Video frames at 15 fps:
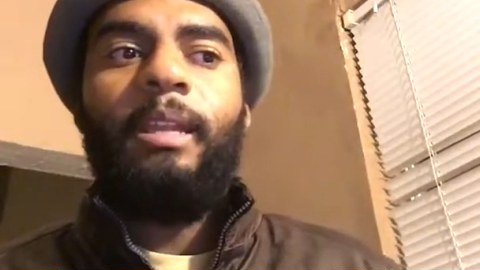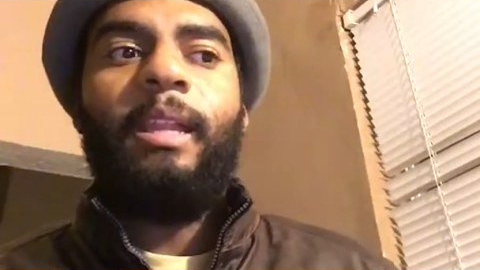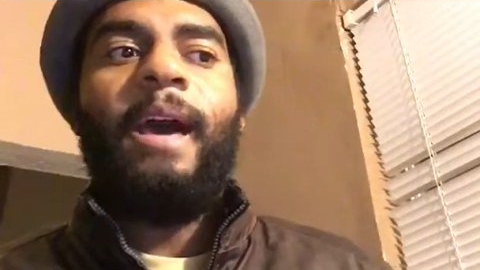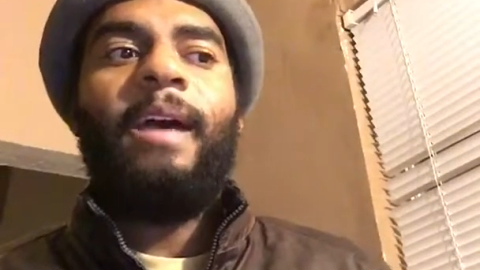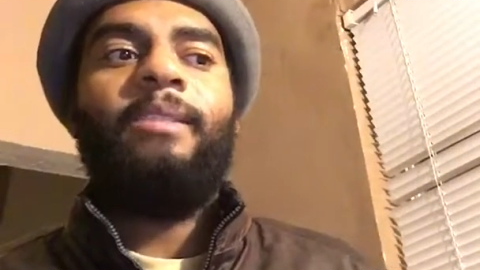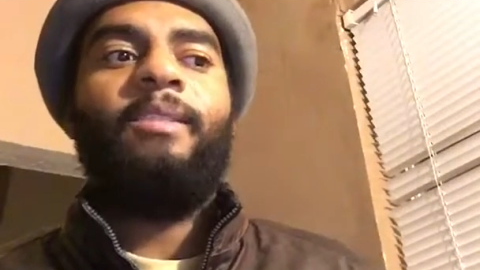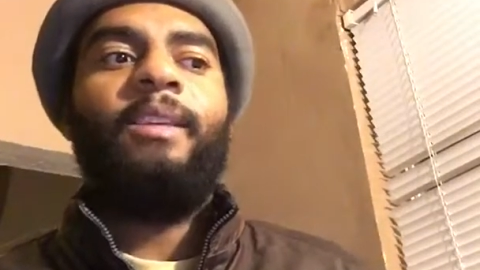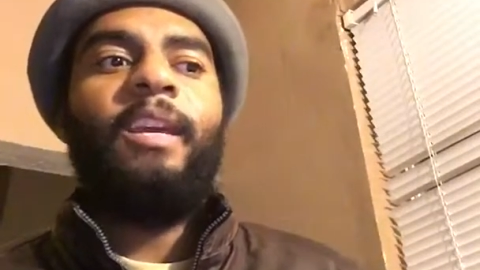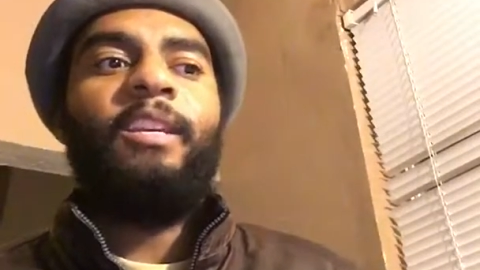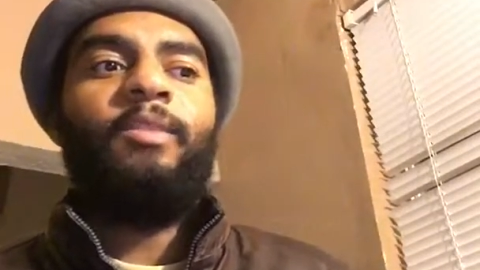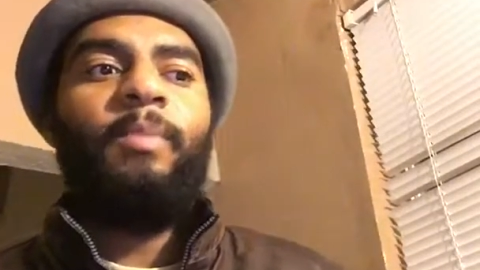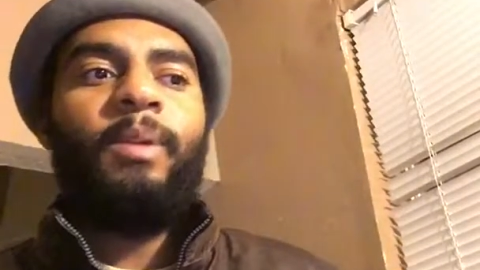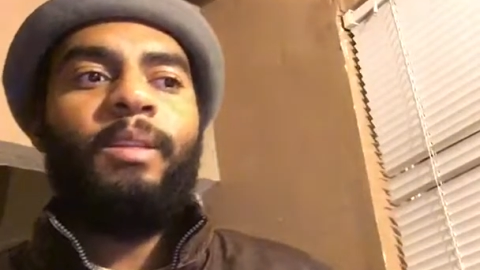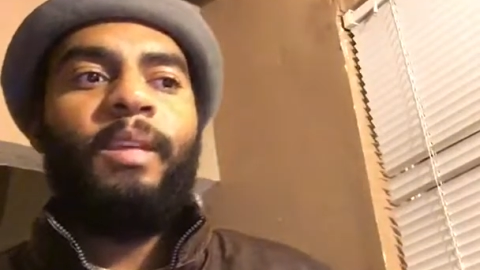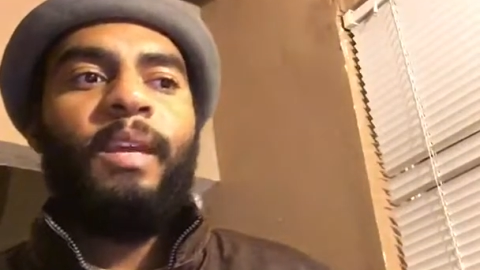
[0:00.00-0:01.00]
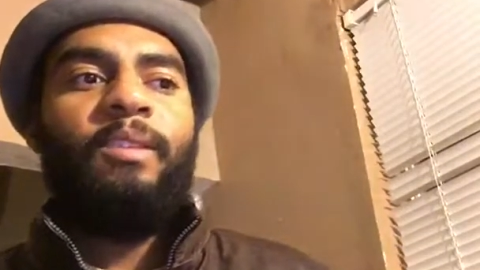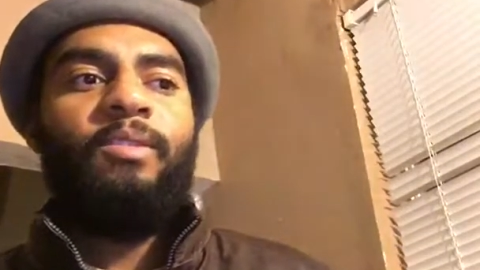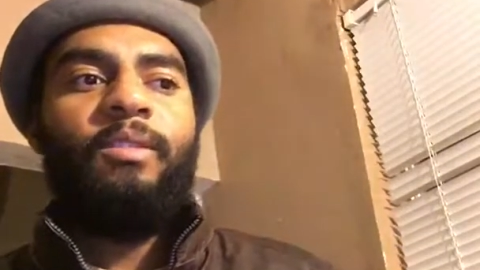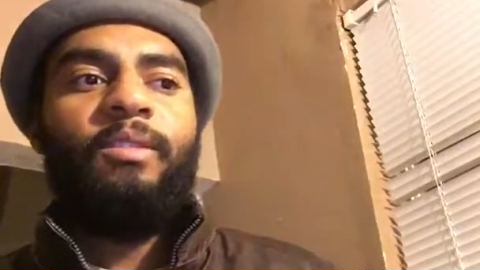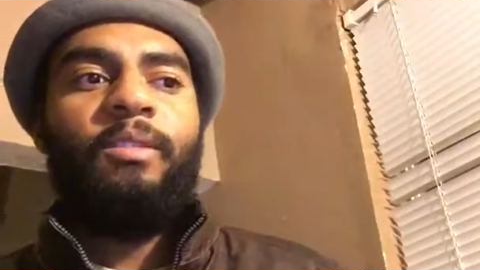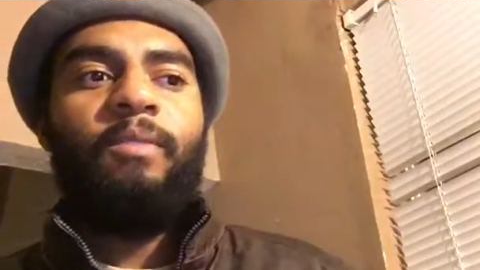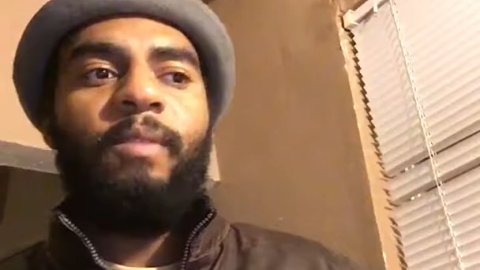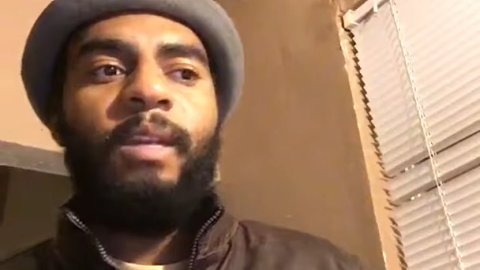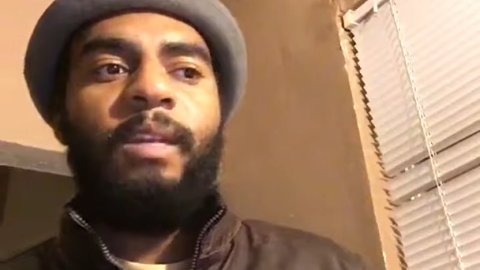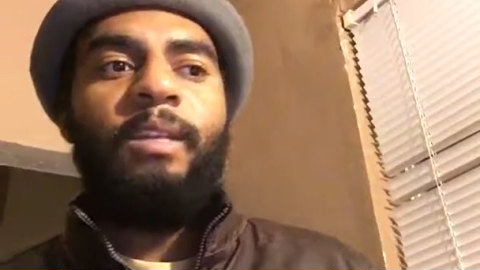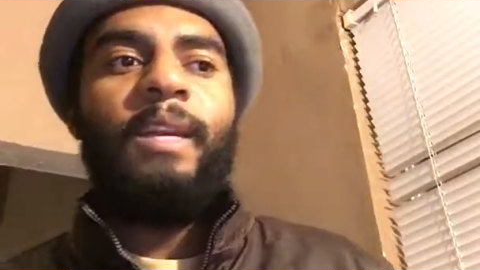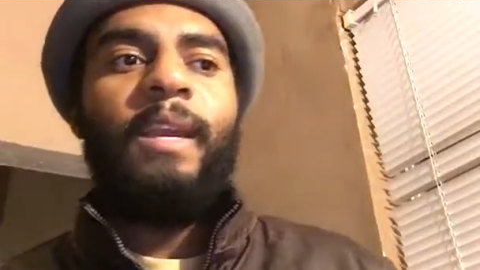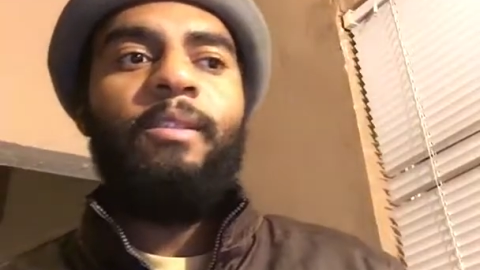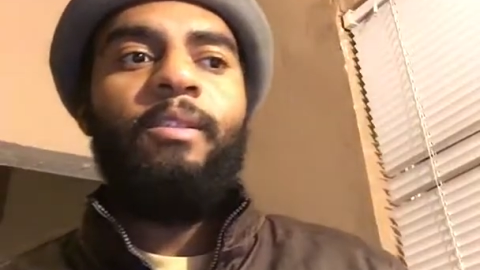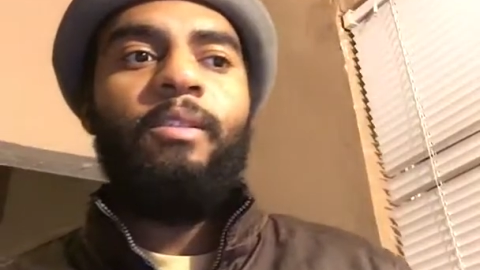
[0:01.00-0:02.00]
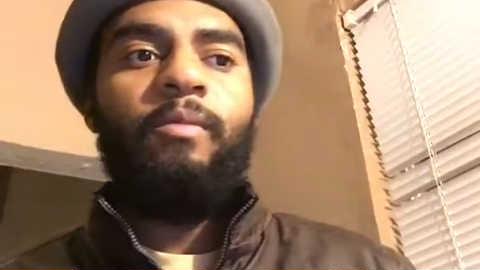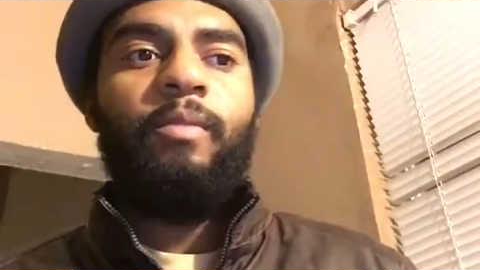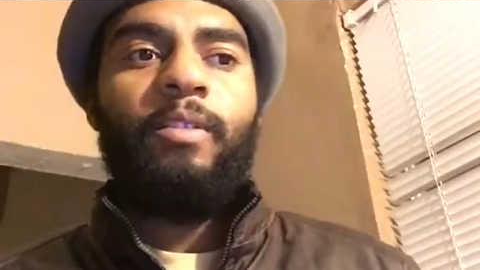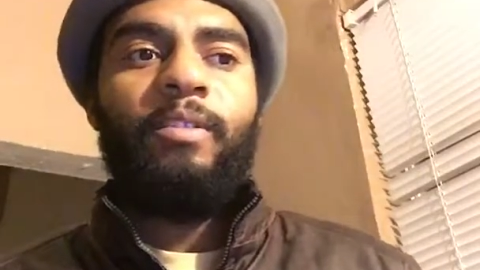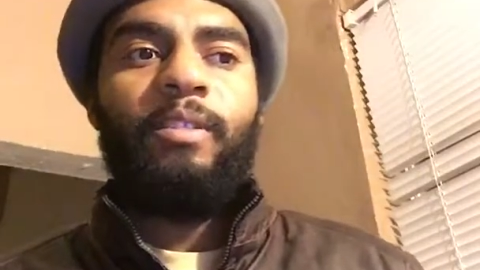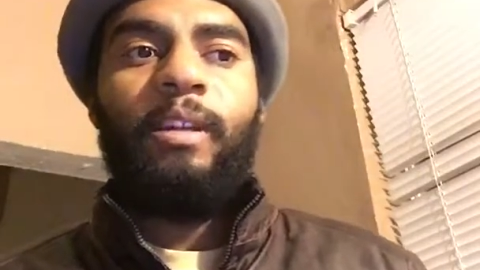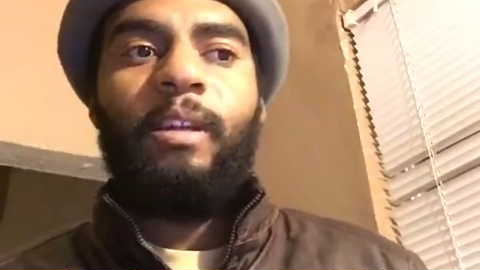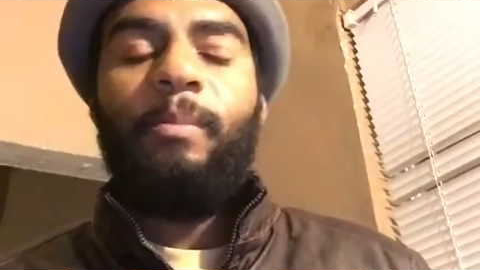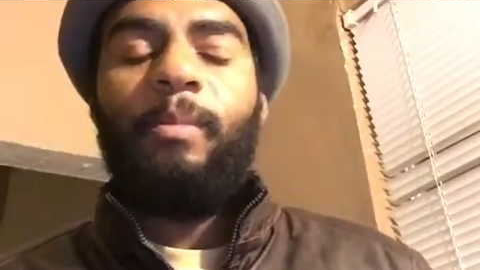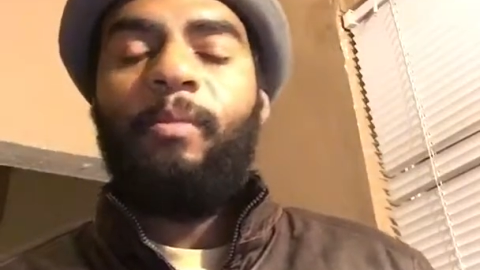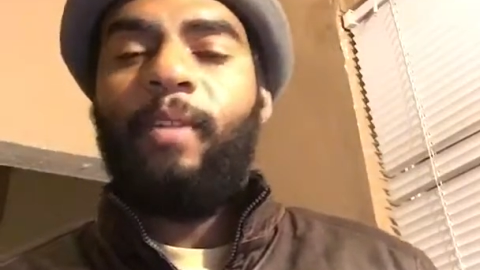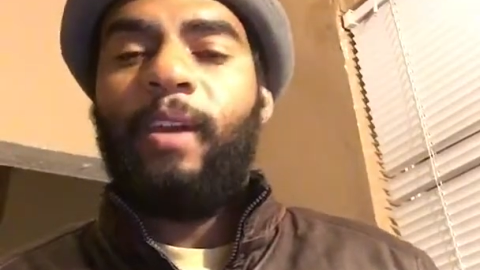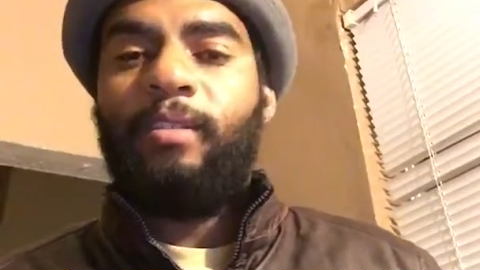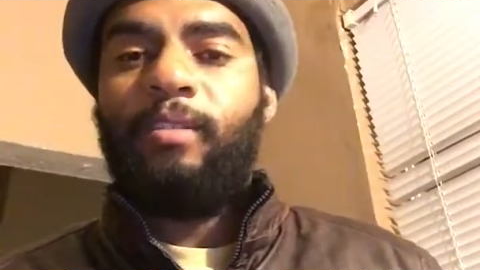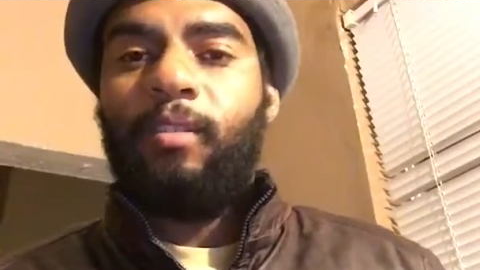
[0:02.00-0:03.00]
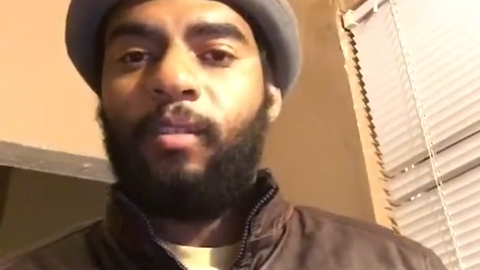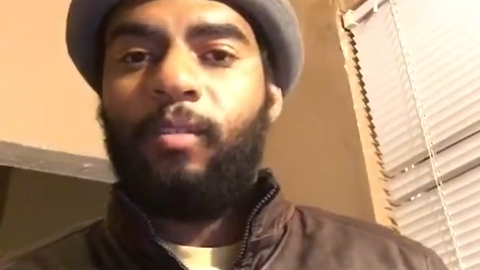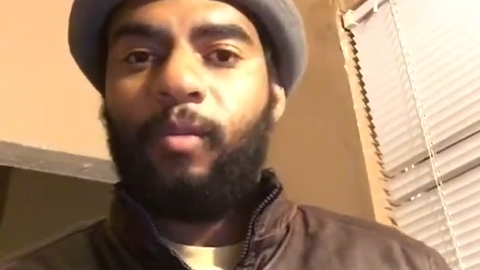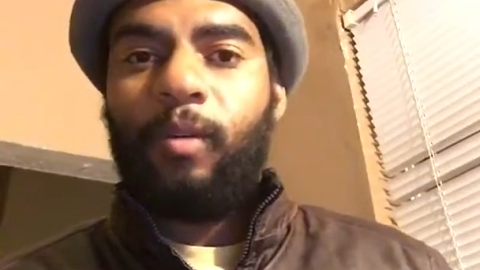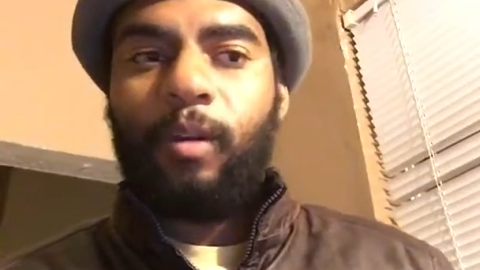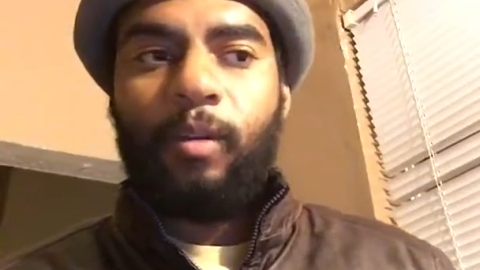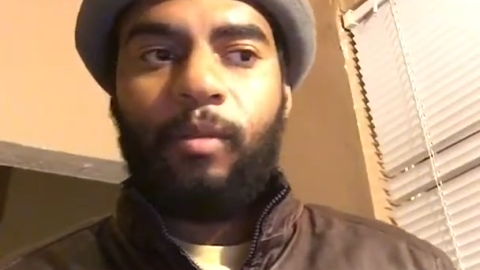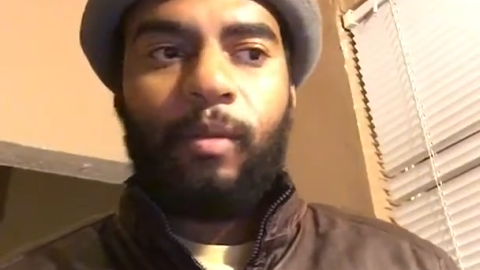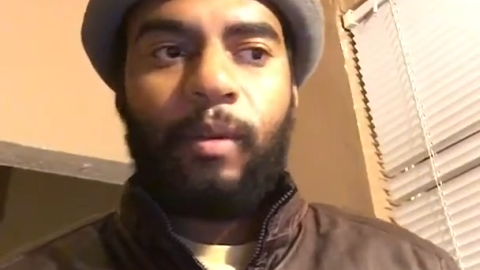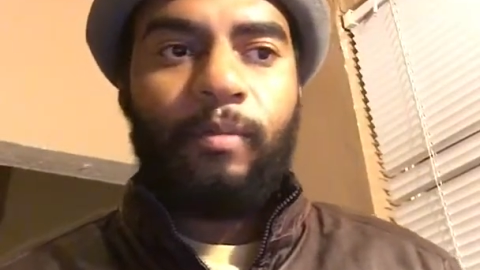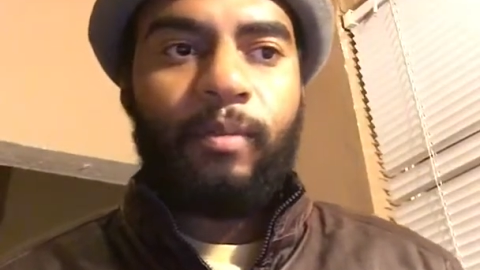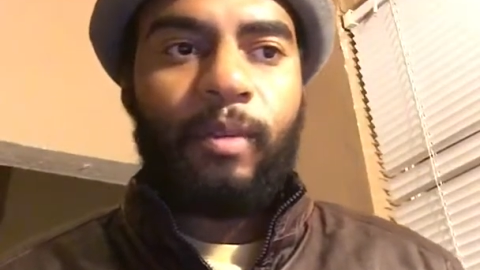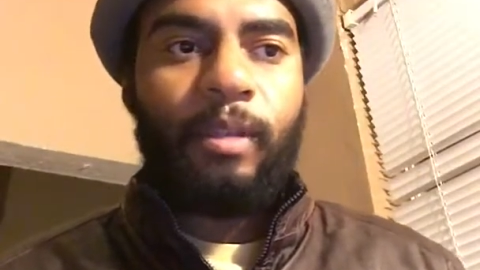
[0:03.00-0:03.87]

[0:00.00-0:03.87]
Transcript: Lastly, expectations of any TAN University professionals working with